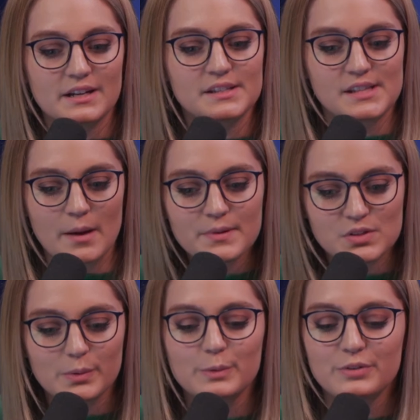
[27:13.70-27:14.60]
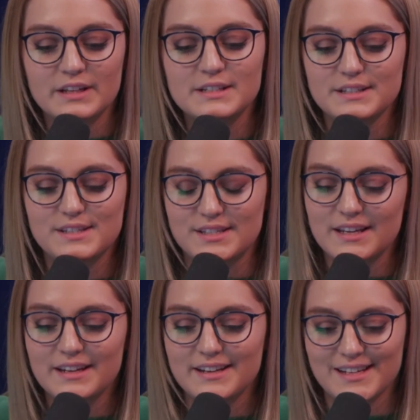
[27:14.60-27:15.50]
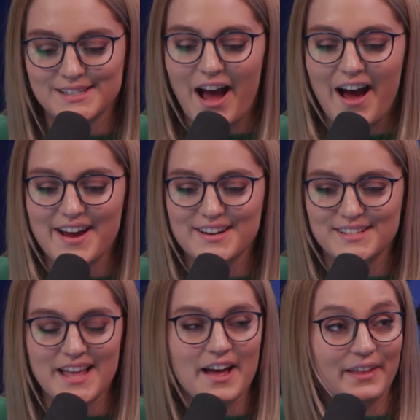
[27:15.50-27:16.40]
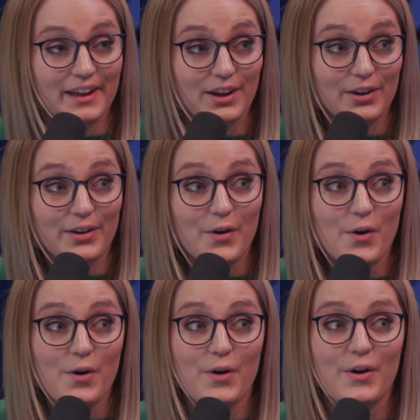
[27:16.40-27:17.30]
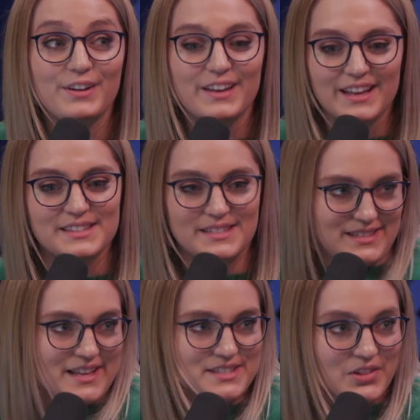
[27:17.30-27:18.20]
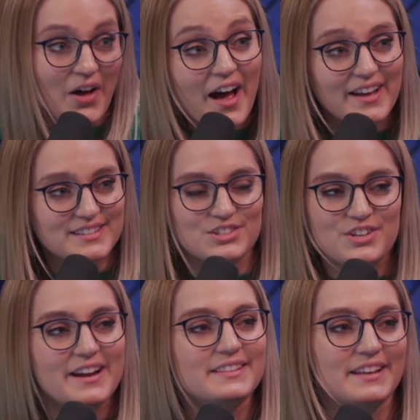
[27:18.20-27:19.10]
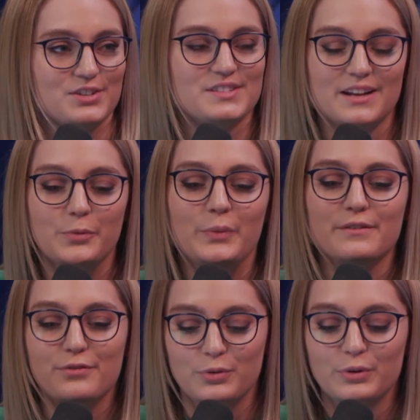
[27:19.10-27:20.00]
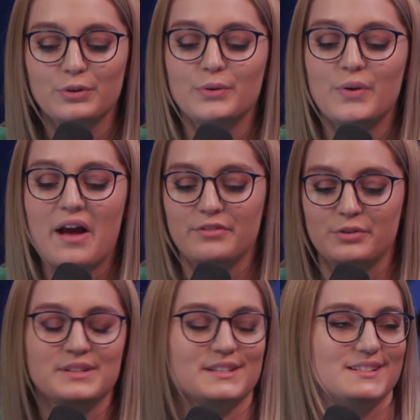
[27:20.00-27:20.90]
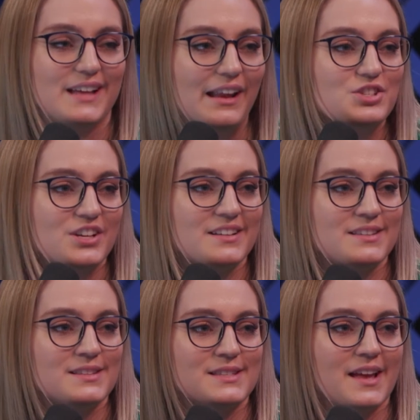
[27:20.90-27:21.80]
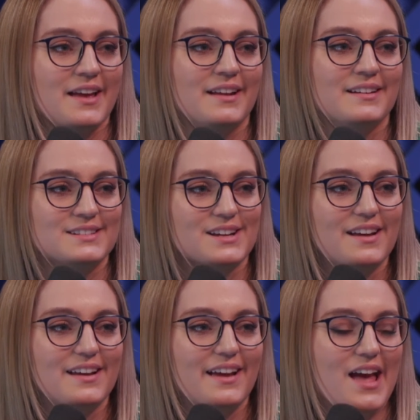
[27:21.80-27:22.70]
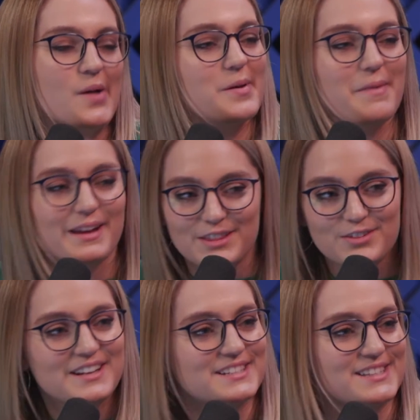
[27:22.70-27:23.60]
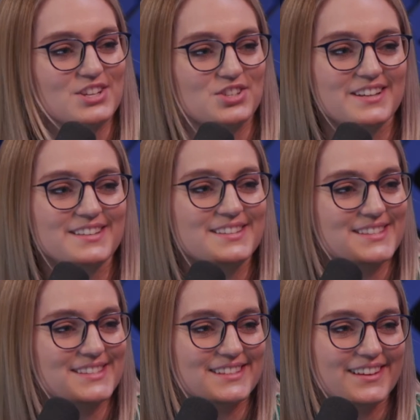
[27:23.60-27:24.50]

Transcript: of this episode, we really did see in his eyes that like it's a lot to try and, like you said, weave through everyone's intentions and am I making the right decisions?